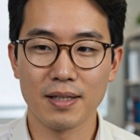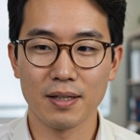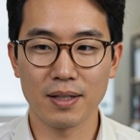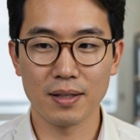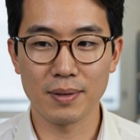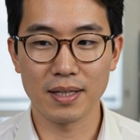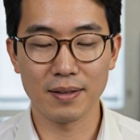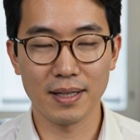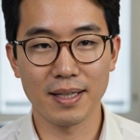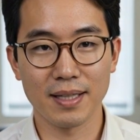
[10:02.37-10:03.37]
There's a
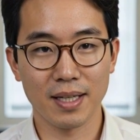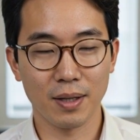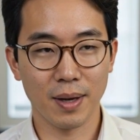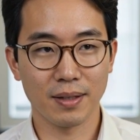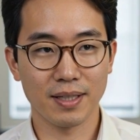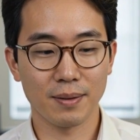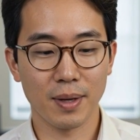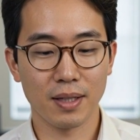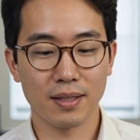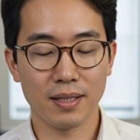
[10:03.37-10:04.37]
specific detail about this
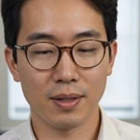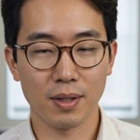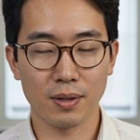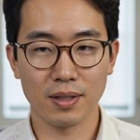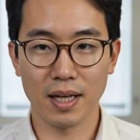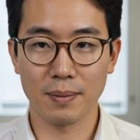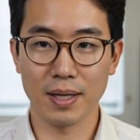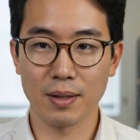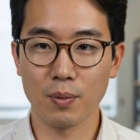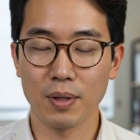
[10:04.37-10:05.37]
bug's disclosure
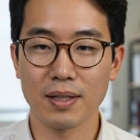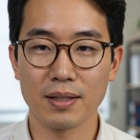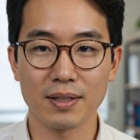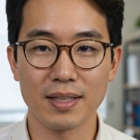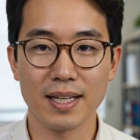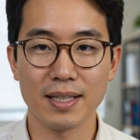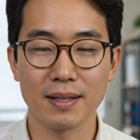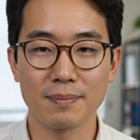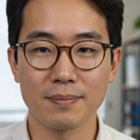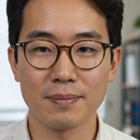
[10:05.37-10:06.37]
timeline worth
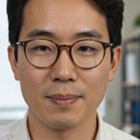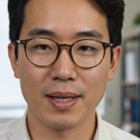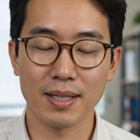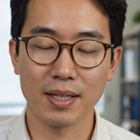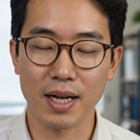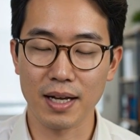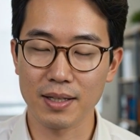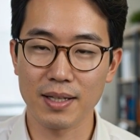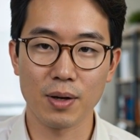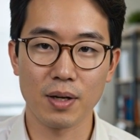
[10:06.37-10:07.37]
understanding, because it
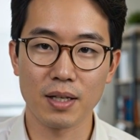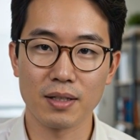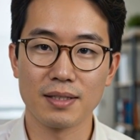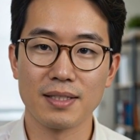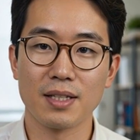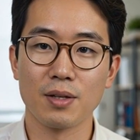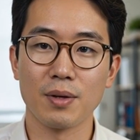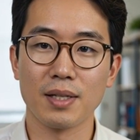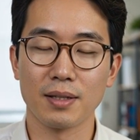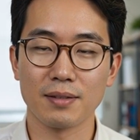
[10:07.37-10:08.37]
changes how urgent the
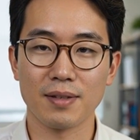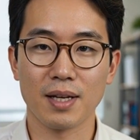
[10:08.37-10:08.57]
situation